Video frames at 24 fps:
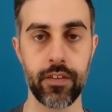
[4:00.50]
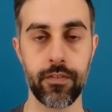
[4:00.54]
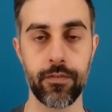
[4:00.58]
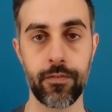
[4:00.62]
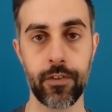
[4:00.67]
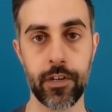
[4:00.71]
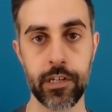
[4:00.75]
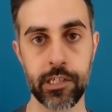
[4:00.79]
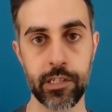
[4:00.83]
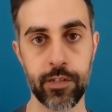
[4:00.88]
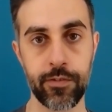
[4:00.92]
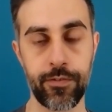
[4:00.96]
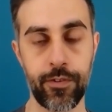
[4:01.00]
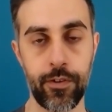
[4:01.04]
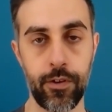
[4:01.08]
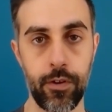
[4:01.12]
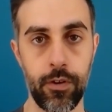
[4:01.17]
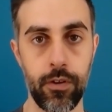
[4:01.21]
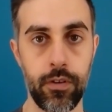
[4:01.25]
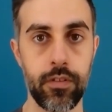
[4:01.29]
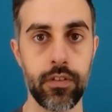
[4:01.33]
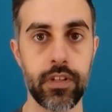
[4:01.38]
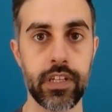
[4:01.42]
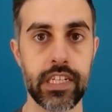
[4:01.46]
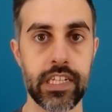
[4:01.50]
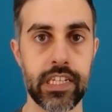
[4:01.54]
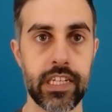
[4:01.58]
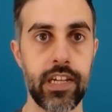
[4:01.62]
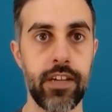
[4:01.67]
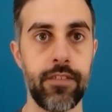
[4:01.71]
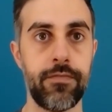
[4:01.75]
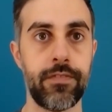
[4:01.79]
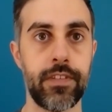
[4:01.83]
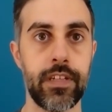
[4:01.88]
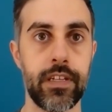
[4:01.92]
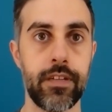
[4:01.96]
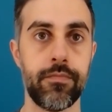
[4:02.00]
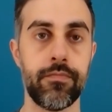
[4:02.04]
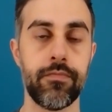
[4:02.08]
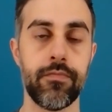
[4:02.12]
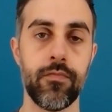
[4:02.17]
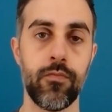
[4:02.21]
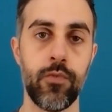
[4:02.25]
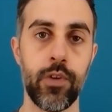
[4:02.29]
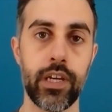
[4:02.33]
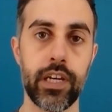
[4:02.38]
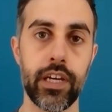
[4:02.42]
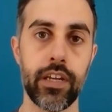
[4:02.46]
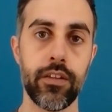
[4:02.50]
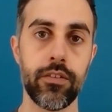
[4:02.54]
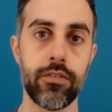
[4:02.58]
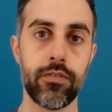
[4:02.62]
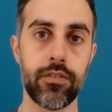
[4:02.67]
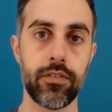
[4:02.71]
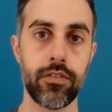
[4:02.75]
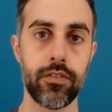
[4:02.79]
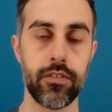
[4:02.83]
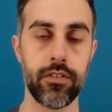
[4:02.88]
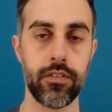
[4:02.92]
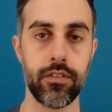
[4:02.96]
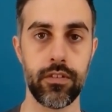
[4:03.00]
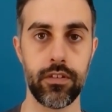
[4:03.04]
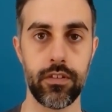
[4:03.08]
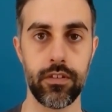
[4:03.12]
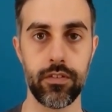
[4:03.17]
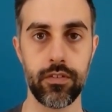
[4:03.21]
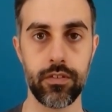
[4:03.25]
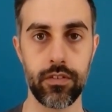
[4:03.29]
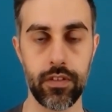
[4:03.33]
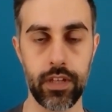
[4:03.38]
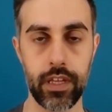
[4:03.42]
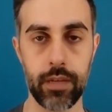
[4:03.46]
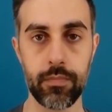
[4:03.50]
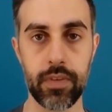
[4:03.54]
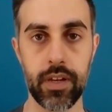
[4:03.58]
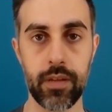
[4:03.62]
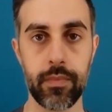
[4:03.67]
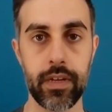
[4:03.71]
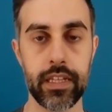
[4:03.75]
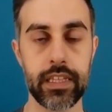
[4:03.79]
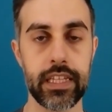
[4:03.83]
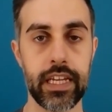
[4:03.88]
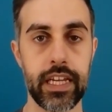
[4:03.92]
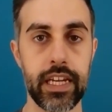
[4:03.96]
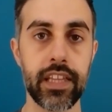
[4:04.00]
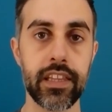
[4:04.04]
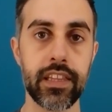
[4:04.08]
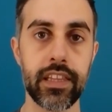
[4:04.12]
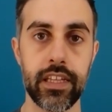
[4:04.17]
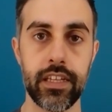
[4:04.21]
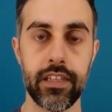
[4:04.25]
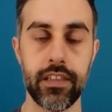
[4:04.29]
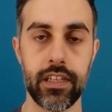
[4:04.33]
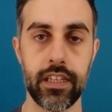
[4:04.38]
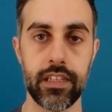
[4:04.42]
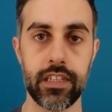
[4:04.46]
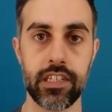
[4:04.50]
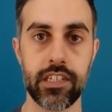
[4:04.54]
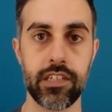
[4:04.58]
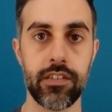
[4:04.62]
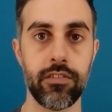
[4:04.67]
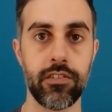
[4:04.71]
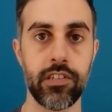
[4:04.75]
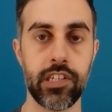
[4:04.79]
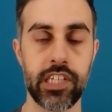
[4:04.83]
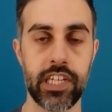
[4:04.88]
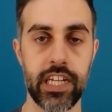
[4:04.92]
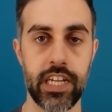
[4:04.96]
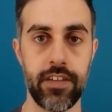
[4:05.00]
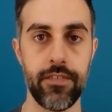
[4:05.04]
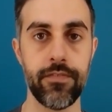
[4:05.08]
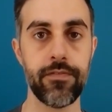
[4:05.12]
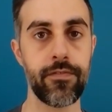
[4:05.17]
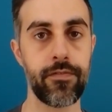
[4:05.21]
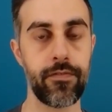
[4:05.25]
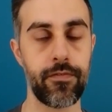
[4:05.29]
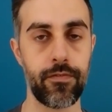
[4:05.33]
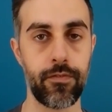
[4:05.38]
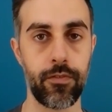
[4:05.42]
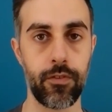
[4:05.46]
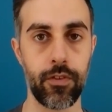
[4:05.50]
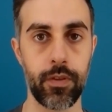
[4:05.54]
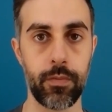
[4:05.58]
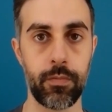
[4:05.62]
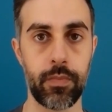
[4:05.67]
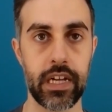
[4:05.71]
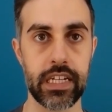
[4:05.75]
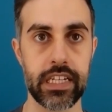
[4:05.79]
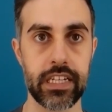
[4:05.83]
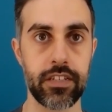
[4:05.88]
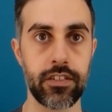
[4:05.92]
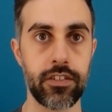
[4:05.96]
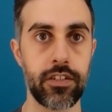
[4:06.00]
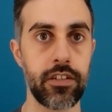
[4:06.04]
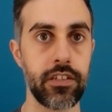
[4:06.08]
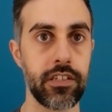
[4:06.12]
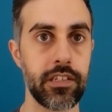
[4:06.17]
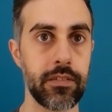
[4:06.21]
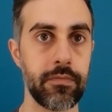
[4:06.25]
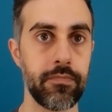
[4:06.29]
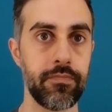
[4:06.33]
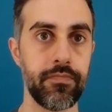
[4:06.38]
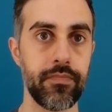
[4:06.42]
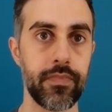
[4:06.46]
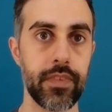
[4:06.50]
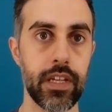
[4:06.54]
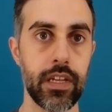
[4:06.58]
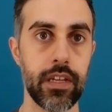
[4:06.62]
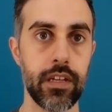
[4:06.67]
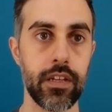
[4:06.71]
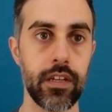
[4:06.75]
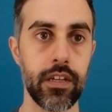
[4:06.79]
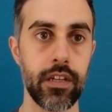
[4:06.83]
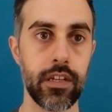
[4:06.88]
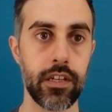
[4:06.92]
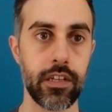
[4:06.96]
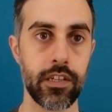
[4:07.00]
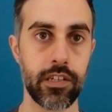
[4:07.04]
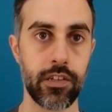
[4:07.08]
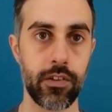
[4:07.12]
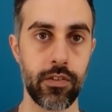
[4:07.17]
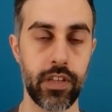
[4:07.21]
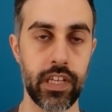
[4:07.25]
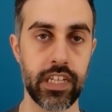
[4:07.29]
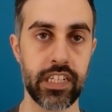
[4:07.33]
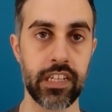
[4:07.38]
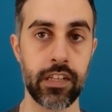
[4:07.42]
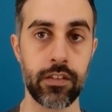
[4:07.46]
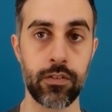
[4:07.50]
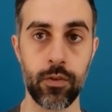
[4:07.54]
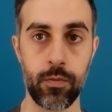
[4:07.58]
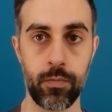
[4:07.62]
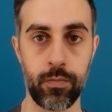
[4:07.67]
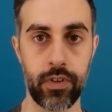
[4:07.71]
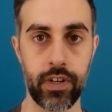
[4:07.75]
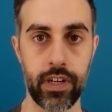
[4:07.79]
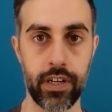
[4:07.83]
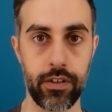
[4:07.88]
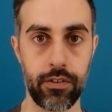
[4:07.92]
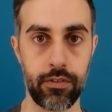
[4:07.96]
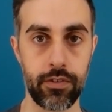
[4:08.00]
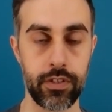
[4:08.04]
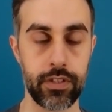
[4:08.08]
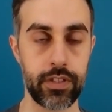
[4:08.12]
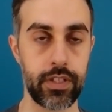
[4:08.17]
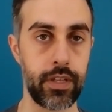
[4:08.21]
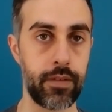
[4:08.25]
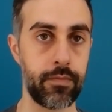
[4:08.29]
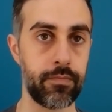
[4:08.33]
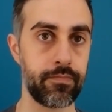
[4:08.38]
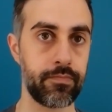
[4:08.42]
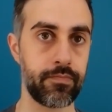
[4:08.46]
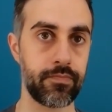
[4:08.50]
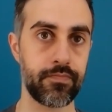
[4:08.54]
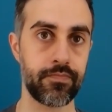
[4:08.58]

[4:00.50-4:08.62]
First of all, safety. We cannot implement anything that is not safe for the passengers. So that's the top priority.